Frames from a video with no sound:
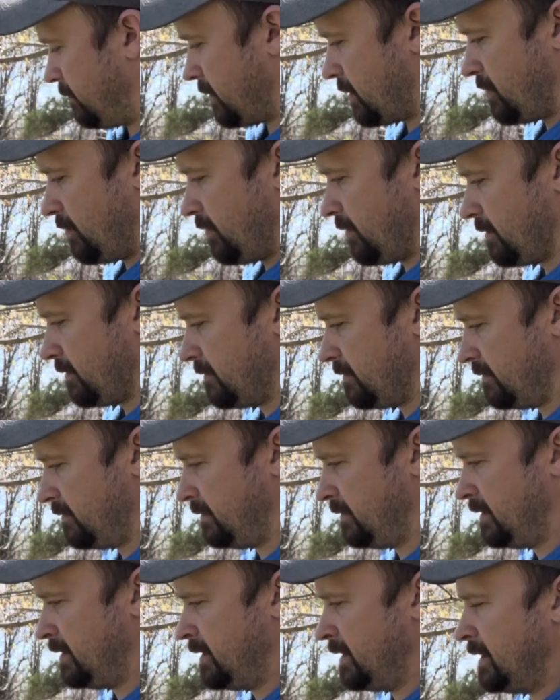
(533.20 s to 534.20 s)
recording,
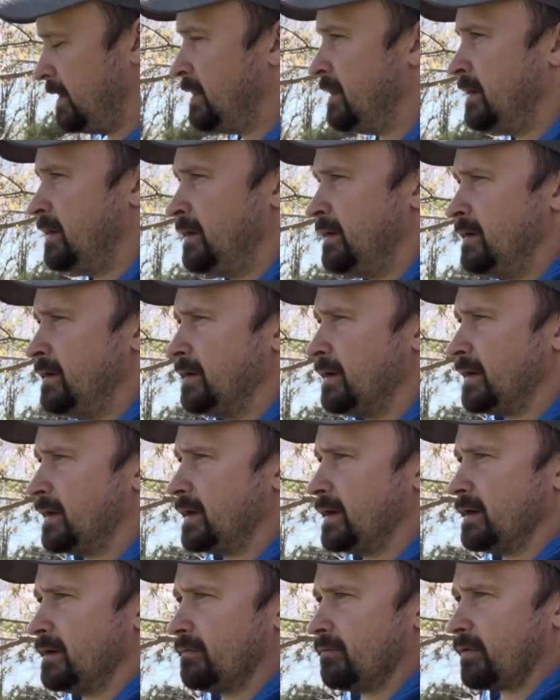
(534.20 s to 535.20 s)

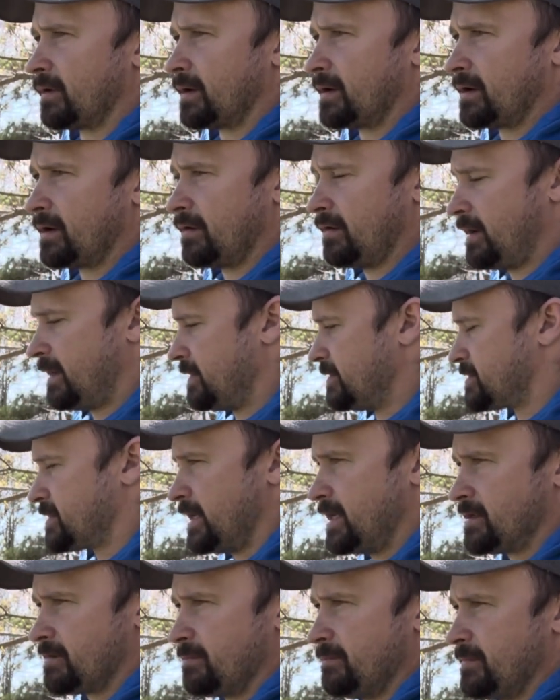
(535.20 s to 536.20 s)
and we're going to go ahead and
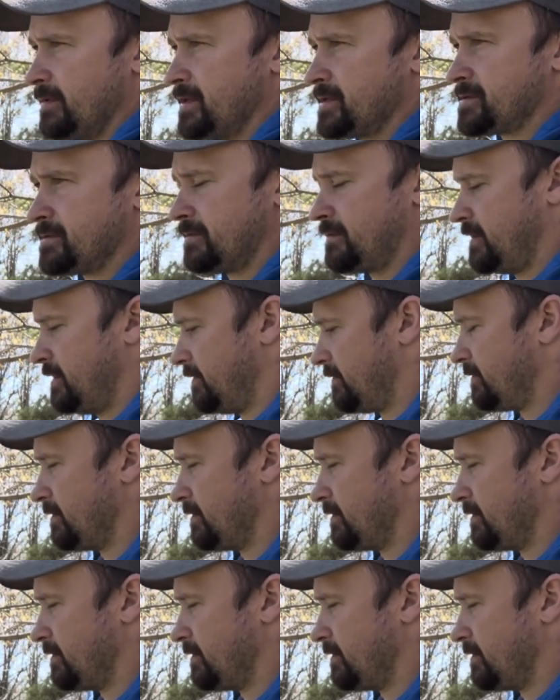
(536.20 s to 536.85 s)
change some positions here.